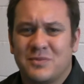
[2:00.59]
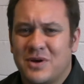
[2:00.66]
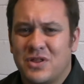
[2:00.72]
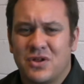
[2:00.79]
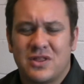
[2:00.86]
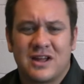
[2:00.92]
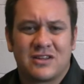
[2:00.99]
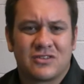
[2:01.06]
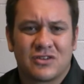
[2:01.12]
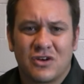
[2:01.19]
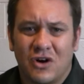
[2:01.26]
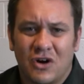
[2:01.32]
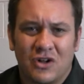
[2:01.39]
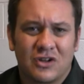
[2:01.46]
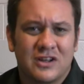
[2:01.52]
whether that's
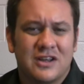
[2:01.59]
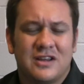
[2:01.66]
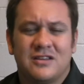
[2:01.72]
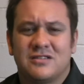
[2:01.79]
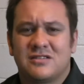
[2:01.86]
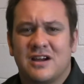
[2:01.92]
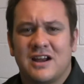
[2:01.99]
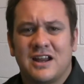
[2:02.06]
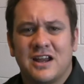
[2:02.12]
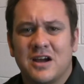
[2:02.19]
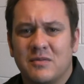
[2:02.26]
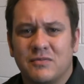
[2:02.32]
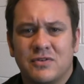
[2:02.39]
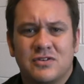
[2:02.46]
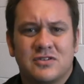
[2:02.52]
calling, signing up for